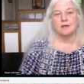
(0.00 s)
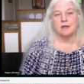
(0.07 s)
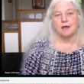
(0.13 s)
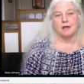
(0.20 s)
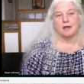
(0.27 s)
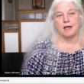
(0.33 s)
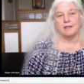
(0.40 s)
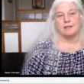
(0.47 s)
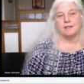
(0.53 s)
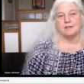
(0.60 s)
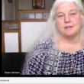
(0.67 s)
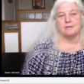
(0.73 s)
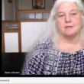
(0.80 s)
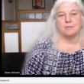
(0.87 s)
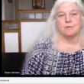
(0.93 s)
Uh, I
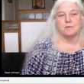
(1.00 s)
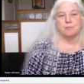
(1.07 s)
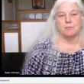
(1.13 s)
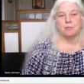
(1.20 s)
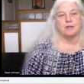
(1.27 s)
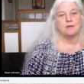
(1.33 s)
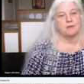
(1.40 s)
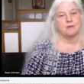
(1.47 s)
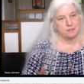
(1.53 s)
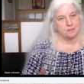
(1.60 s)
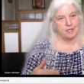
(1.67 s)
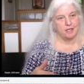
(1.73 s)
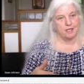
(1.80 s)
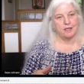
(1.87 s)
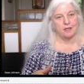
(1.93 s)
needled them the previous
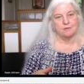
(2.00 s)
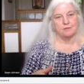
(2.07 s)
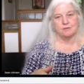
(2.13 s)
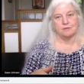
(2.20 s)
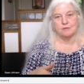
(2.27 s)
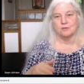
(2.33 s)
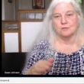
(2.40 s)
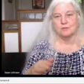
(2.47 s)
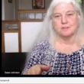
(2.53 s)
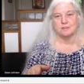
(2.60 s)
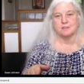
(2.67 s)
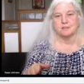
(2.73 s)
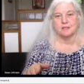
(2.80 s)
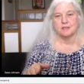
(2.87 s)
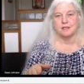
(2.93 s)
day. So this was a
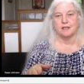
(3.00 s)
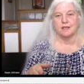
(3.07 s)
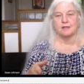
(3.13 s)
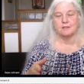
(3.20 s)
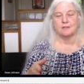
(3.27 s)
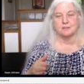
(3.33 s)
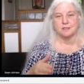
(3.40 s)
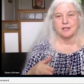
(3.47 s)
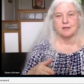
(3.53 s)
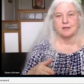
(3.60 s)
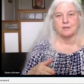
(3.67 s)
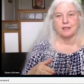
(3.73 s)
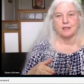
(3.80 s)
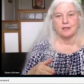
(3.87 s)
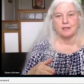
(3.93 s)
Sunday. On
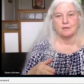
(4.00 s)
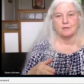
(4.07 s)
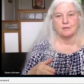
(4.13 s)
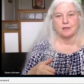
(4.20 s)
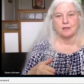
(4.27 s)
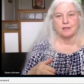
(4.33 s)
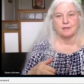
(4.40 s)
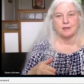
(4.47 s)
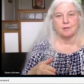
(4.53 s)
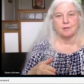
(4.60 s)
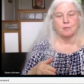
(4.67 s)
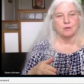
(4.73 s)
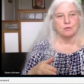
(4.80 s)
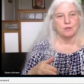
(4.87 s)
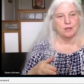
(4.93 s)
Saturday, I, I
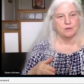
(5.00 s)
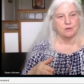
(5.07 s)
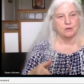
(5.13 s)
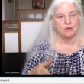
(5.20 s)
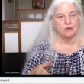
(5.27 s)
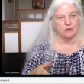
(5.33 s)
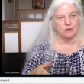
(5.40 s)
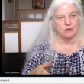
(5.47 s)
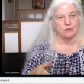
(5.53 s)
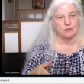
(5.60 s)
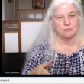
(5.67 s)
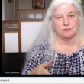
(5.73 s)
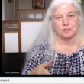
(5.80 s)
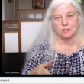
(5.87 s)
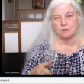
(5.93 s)
demoed on
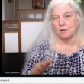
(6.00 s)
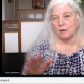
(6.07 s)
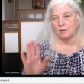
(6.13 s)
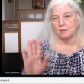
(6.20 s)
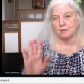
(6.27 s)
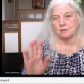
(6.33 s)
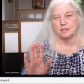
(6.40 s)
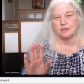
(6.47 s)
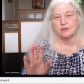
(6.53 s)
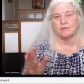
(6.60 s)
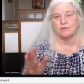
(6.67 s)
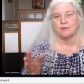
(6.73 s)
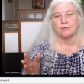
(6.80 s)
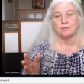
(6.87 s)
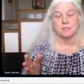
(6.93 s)
her. She
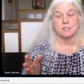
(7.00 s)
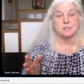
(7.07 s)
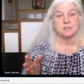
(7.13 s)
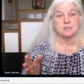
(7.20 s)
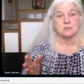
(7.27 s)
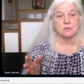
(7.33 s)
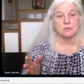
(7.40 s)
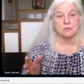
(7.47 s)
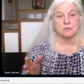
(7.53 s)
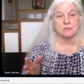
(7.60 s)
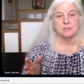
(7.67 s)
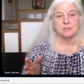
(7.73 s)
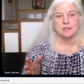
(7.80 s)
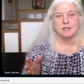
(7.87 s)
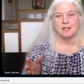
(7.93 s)
volunteered for three
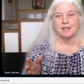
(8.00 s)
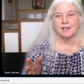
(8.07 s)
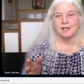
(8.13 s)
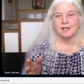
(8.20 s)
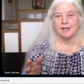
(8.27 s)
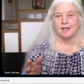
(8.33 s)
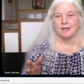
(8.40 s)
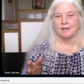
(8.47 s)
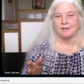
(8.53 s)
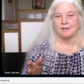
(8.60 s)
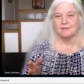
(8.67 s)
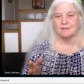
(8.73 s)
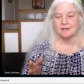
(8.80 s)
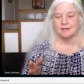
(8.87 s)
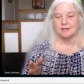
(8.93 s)
sisters.
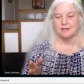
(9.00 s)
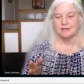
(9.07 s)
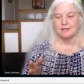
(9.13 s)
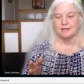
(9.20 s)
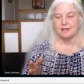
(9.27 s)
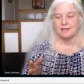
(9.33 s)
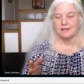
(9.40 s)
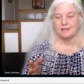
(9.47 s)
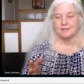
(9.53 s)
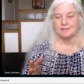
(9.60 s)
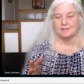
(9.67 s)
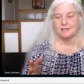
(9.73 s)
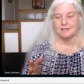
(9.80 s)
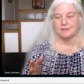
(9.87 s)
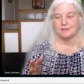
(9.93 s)
And, uh, and I
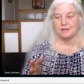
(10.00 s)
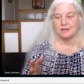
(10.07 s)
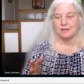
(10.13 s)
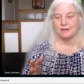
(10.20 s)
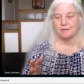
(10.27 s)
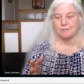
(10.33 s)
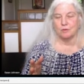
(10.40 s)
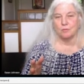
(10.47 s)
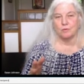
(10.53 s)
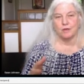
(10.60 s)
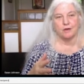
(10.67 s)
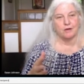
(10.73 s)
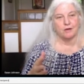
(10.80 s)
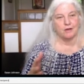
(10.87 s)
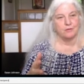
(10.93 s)
said, uh, well,
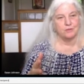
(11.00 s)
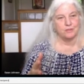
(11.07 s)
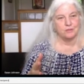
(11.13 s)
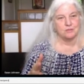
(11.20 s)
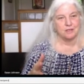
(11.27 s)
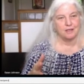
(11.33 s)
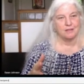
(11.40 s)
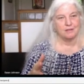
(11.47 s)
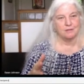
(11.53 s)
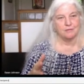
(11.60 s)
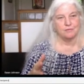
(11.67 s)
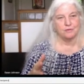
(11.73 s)
where are you in your cycle?